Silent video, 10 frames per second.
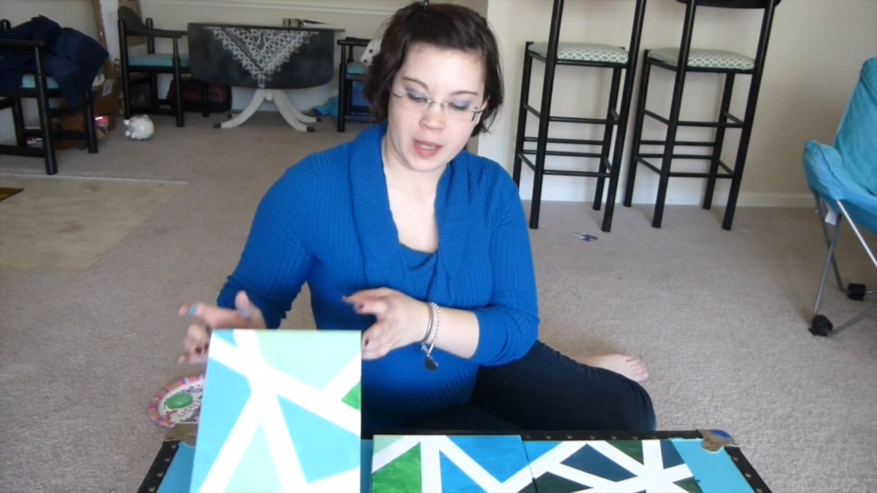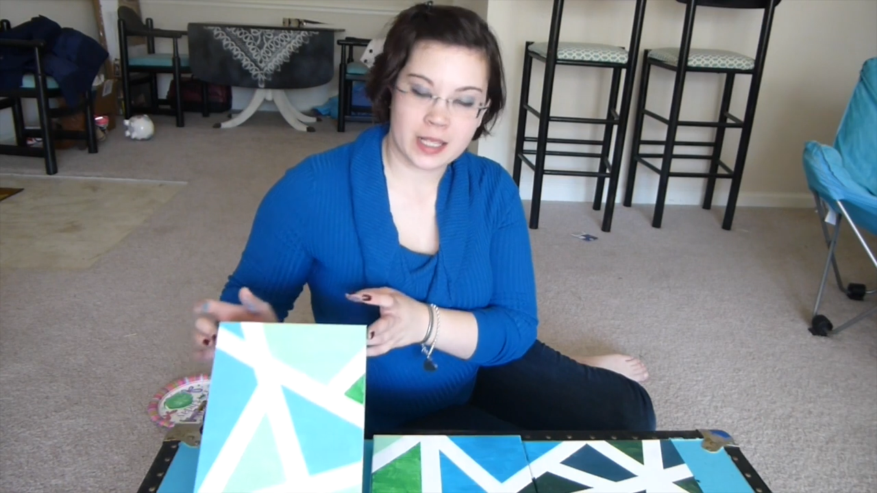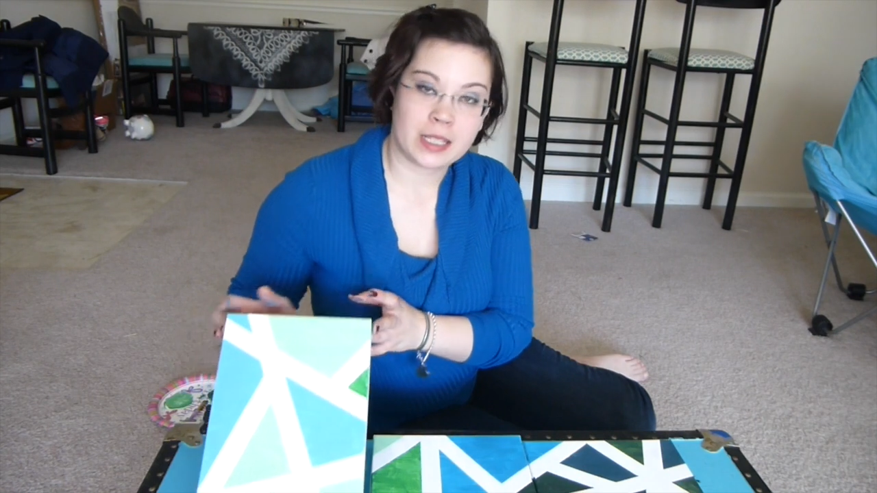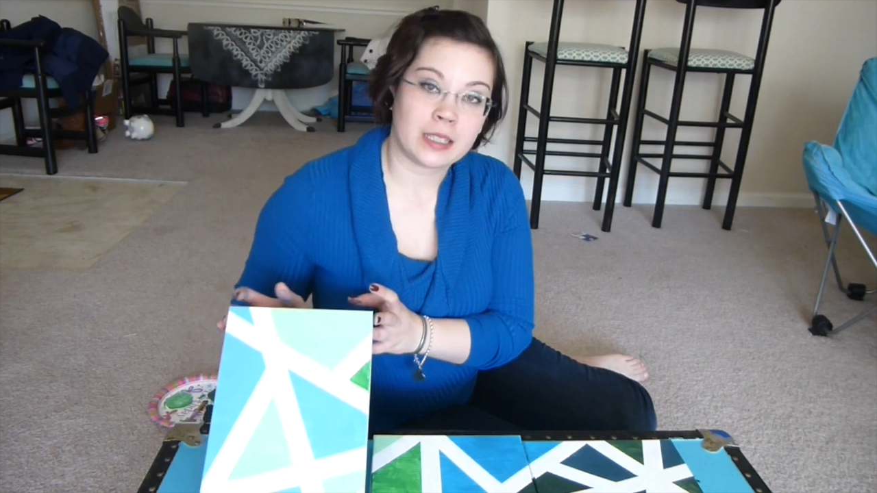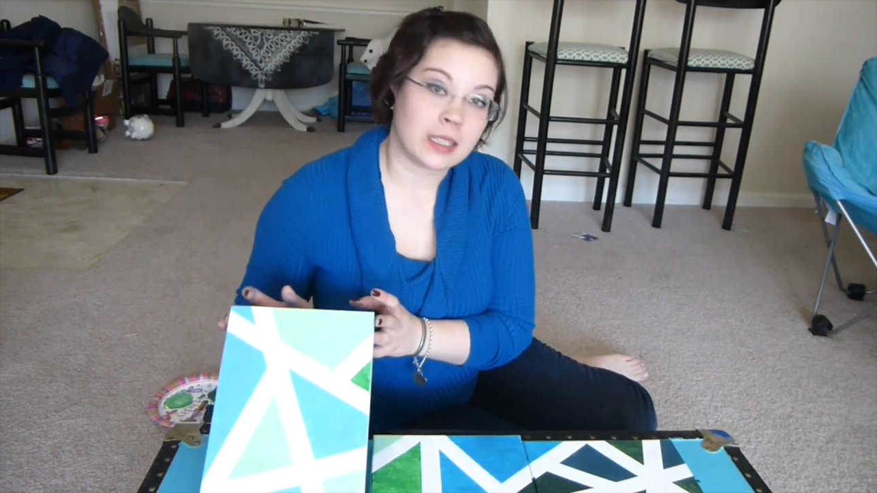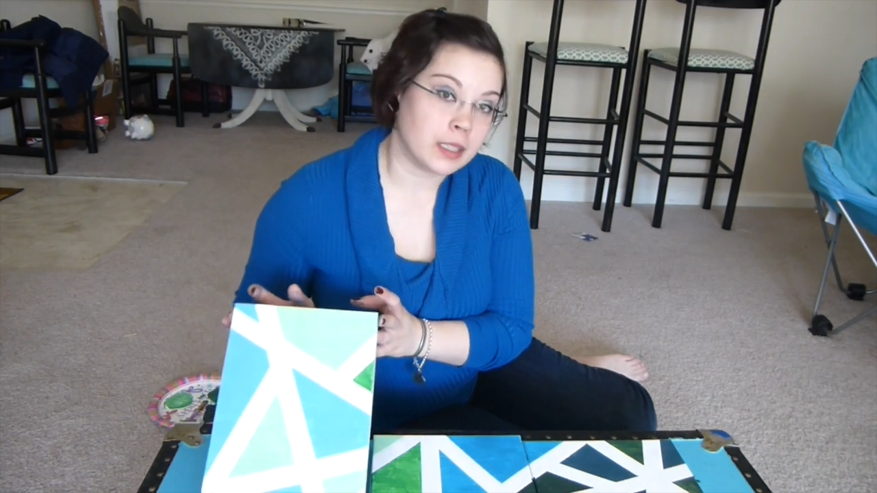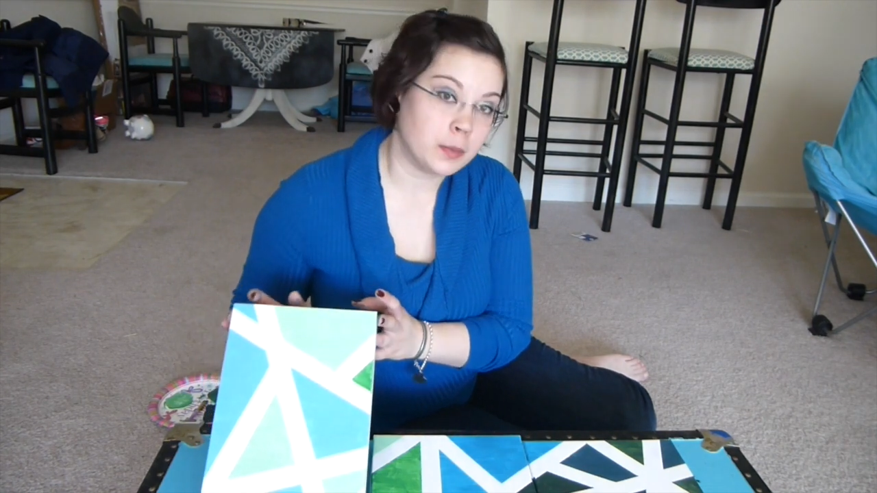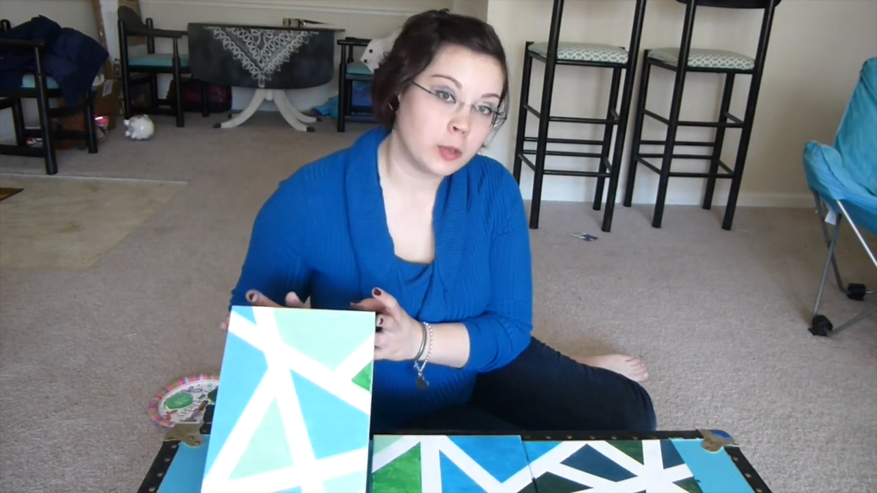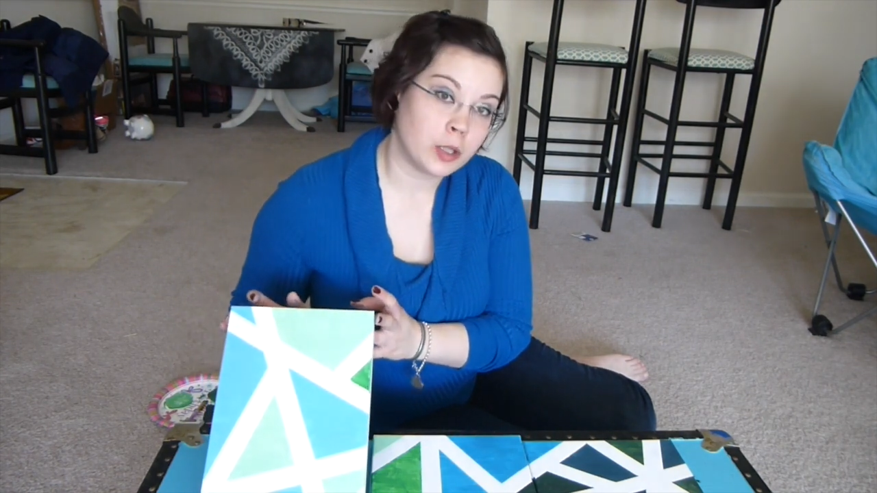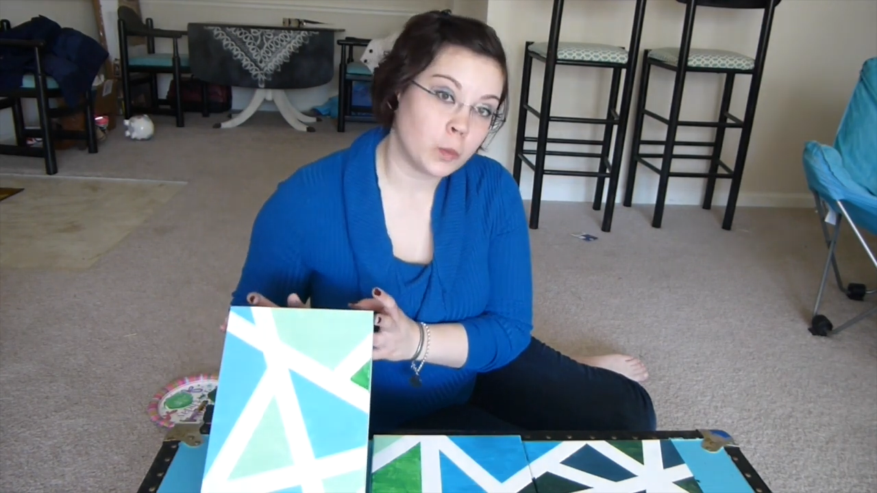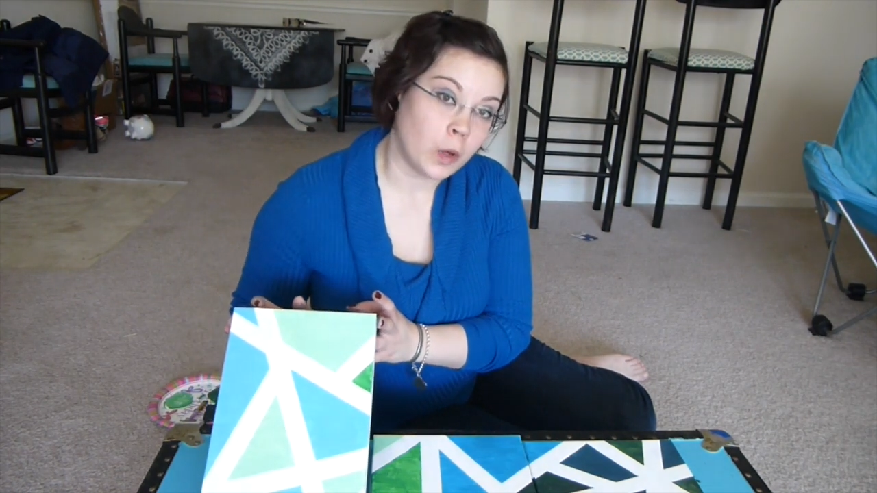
mixed a little more